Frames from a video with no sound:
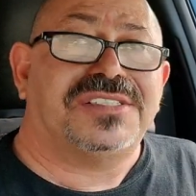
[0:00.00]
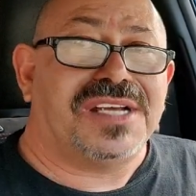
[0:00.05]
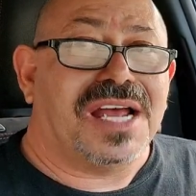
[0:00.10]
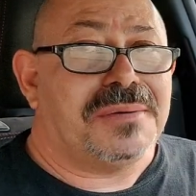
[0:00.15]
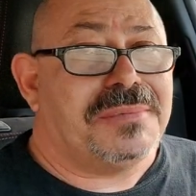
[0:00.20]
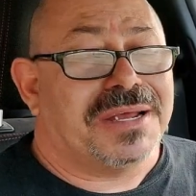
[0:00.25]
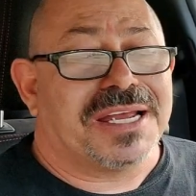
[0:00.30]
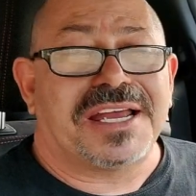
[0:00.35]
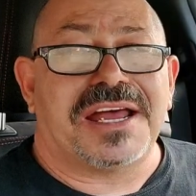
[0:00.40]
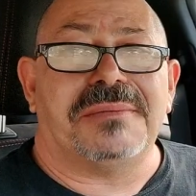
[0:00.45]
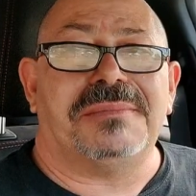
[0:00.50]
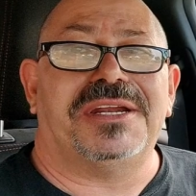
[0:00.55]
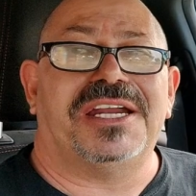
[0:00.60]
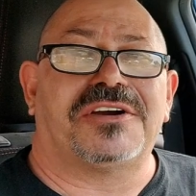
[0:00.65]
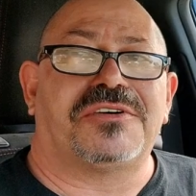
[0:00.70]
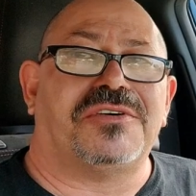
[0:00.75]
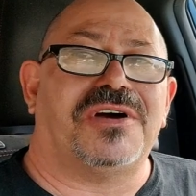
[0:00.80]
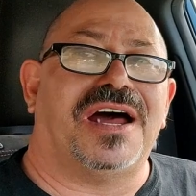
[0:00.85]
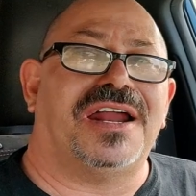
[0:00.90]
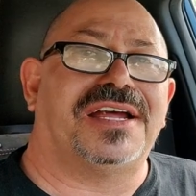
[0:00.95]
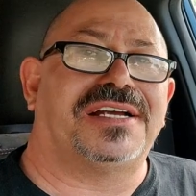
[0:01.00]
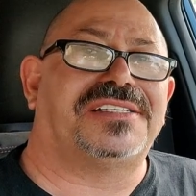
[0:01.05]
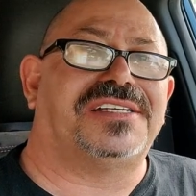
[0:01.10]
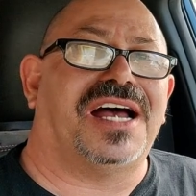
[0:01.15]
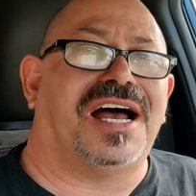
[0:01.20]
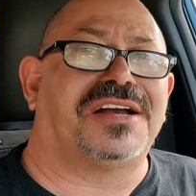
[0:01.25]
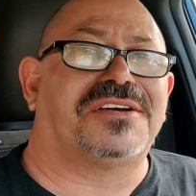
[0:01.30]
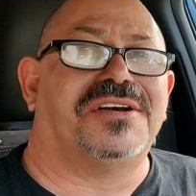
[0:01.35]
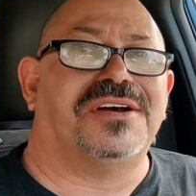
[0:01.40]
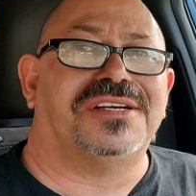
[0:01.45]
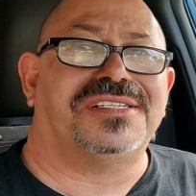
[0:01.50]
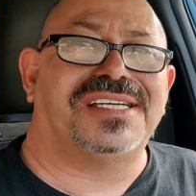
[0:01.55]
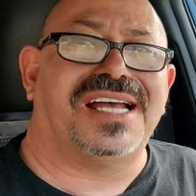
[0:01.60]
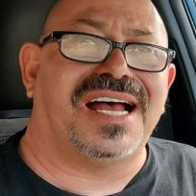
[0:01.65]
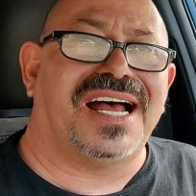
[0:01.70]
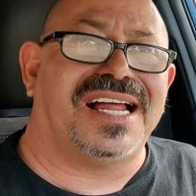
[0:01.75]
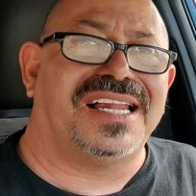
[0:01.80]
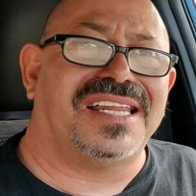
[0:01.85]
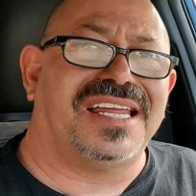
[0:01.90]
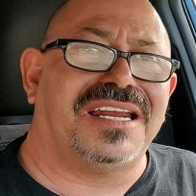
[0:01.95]
So I've been coming to Chronic Tacos
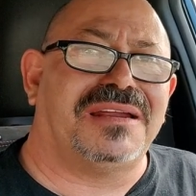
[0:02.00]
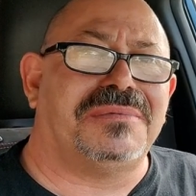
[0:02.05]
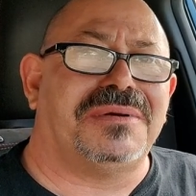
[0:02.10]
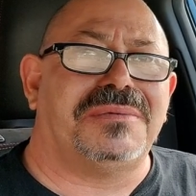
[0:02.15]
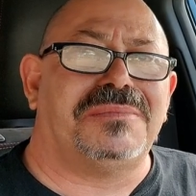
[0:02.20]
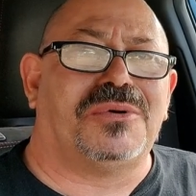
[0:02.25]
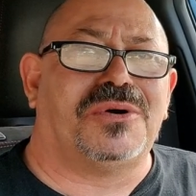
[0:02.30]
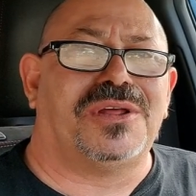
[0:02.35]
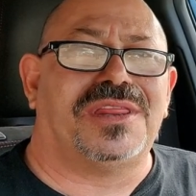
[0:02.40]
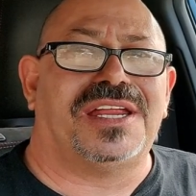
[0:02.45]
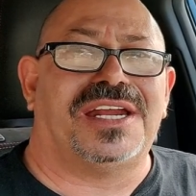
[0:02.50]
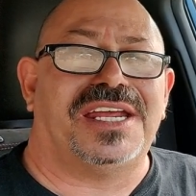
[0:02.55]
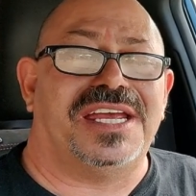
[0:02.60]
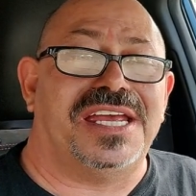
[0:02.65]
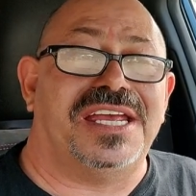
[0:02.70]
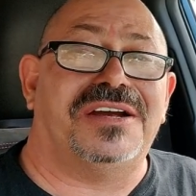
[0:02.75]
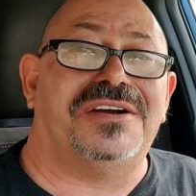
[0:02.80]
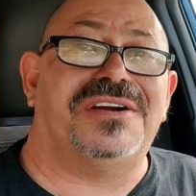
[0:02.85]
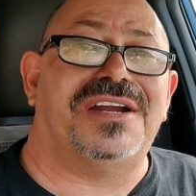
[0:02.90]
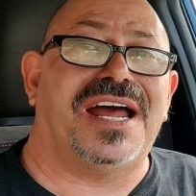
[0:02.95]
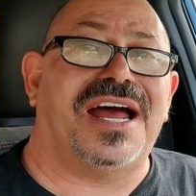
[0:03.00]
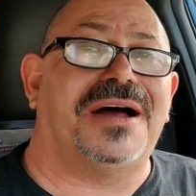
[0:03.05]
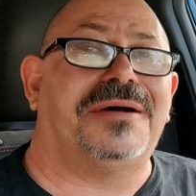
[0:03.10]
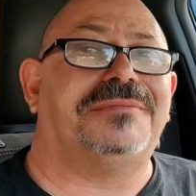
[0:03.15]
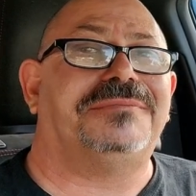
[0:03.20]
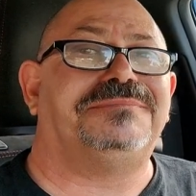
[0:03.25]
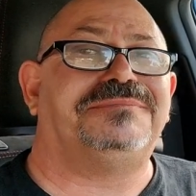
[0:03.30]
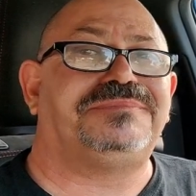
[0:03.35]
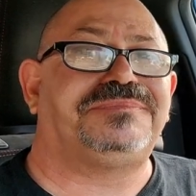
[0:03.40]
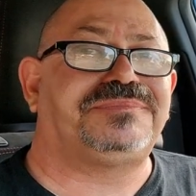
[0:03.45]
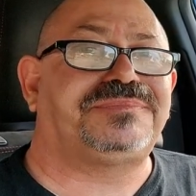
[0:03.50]
uh, a little bit more than a year now.